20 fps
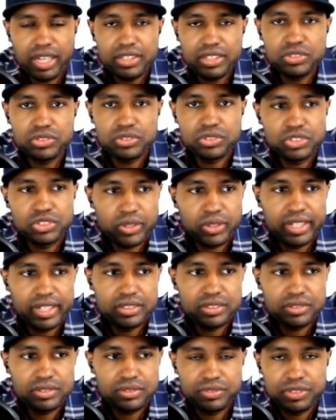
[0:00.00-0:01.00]
used to
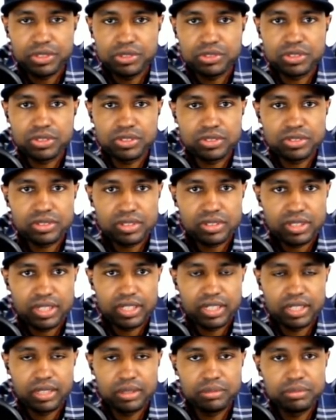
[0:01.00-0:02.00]
trade futures,
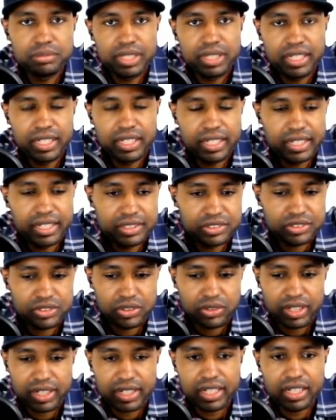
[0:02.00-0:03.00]
um, and so
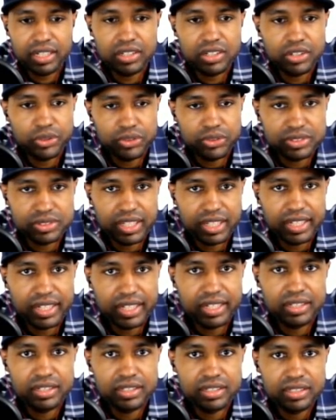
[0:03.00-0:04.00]
I kind of
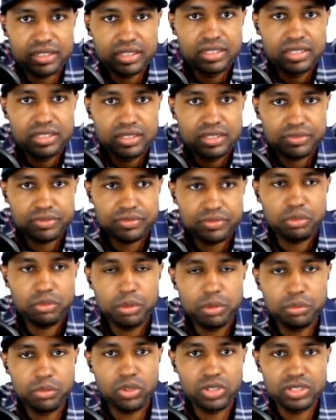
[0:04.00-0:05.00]
understand from a
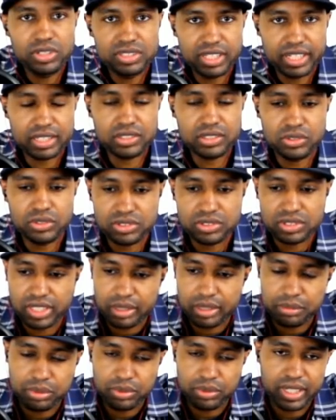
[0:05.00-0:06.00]
more technical
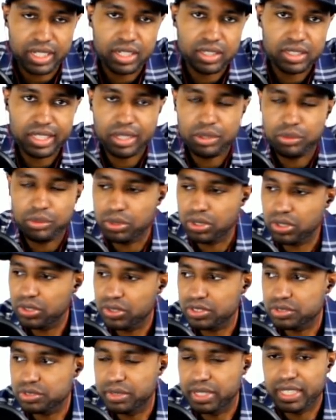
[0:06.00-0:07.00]
standpoint how that
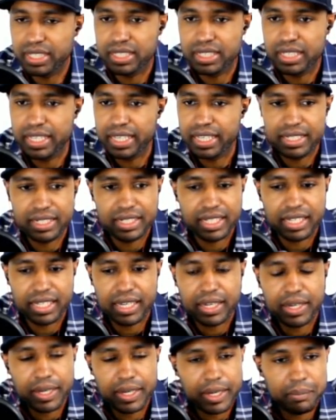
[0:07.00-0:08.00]
works, man. And
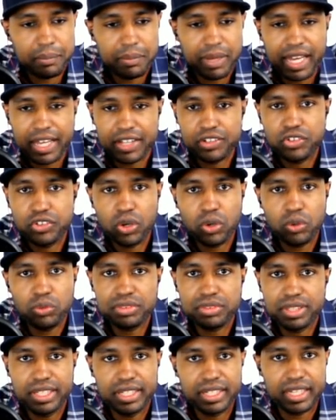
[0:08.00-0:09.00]
um, I don't
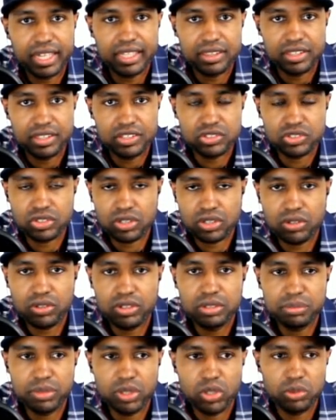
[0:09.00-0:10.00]
think at this current
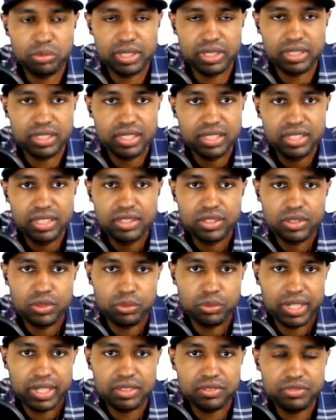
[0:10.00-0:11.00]
moment, the
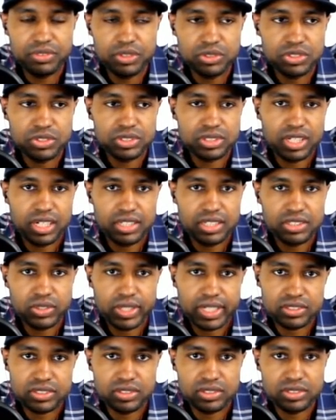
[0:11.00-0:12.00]
way the futures
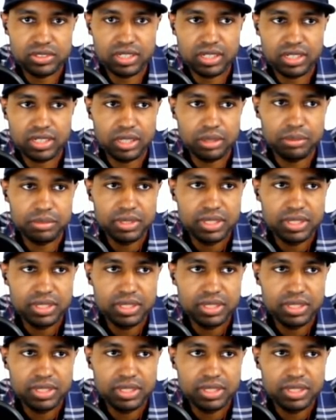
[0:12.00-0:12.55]
contracts are set up,